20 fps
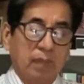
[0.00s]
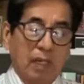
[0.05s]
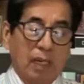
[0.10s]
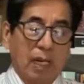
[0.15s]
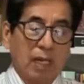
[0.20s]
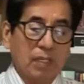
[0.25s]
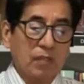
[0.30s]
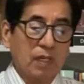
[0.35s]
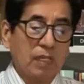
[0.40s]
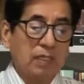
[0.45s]

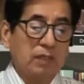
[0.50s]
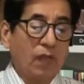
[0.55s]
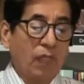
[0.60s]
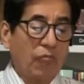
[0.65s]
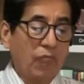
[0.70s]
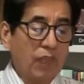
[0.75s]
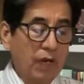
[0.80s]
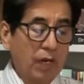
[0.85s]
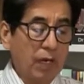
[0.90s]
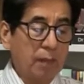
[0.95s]
actually it's the
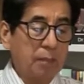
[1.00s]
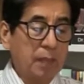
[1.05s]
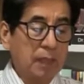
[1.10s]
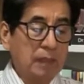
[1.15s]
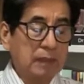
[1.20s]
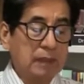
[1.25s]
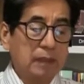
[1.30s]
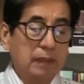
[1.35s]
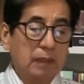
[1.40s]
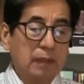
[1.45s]
third, but
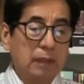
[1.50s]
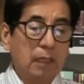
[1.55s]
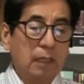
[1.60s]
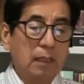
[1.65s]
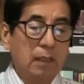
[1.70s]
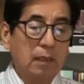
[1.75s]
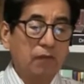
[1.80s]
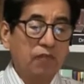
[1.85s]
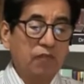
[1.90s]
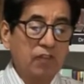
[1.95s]

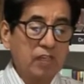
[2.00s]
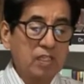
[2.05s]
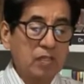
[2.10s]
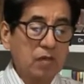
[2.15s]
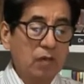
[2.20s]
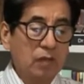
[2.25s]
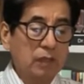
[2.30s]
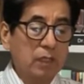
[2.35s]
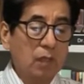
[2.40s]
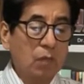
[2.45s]
the first
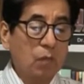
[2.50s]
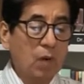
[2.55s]
content